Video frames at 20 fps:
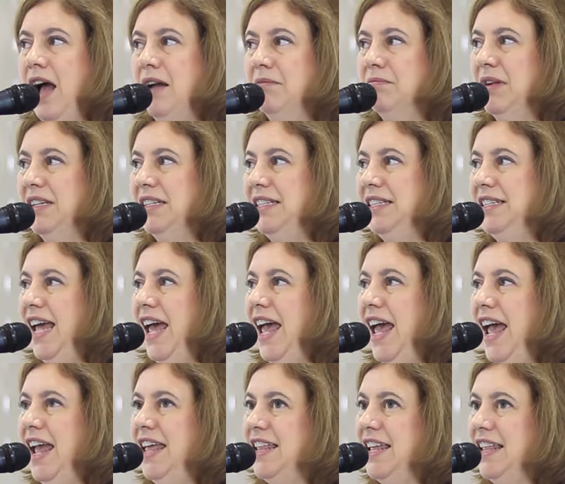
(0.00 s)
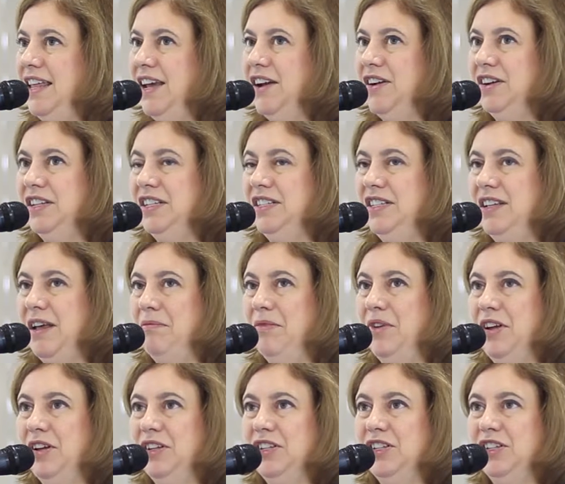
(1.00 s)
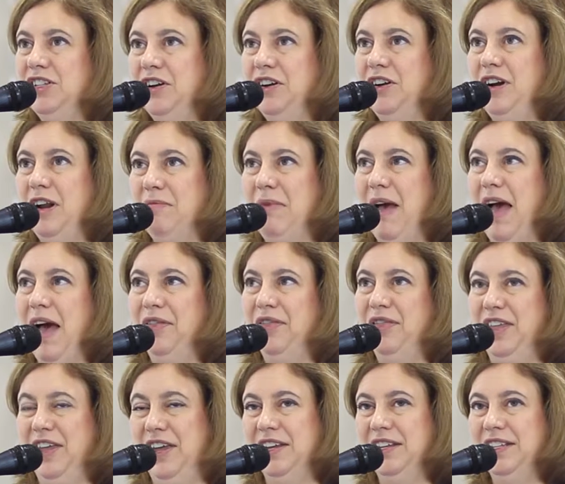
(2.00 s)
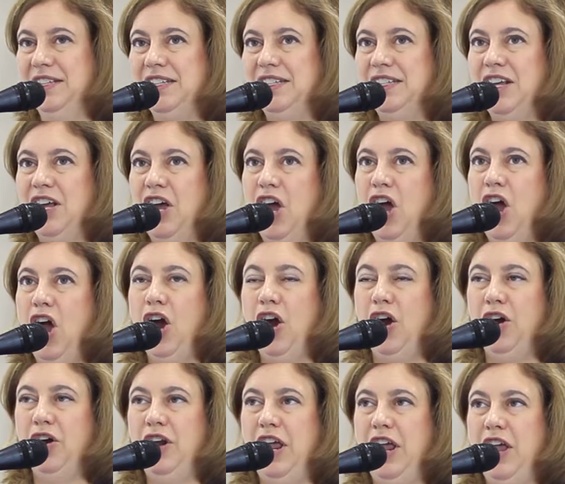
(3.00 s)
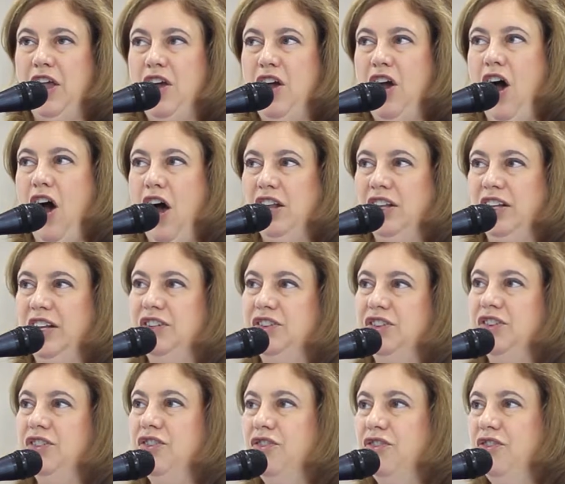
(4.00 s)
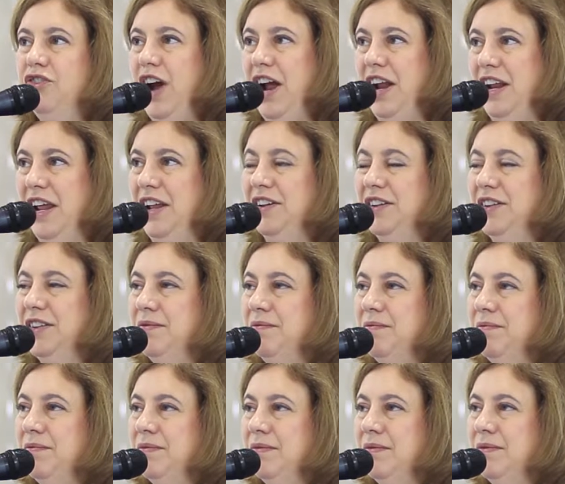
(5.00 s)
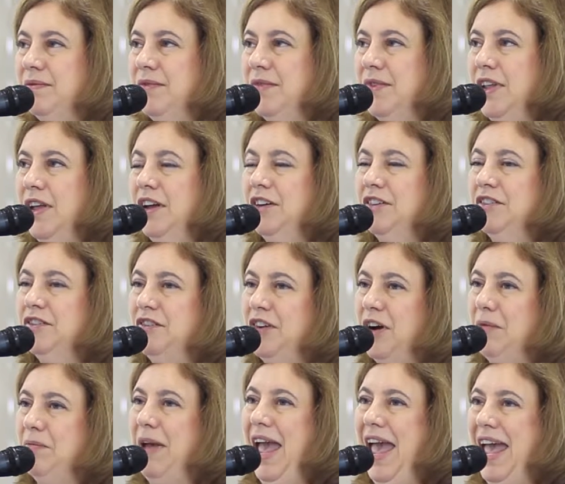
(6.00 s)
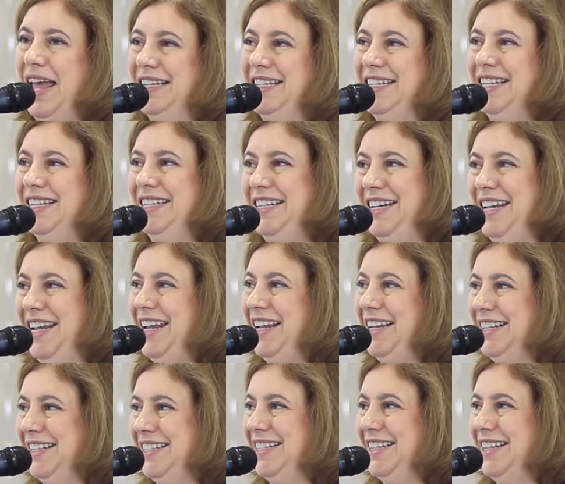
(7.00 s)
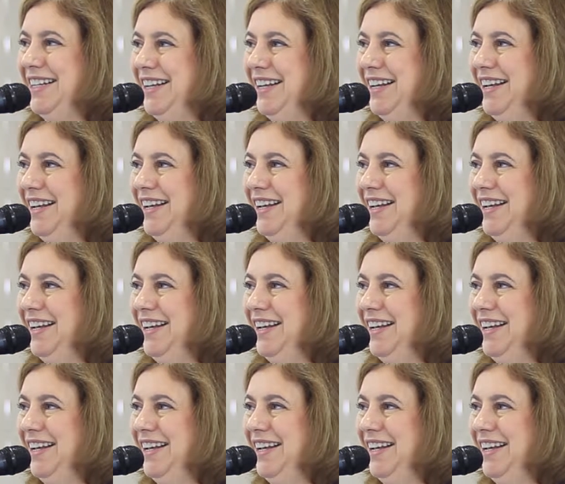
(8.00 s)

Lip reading: I must say that there is some concern about this, earning college credit from entities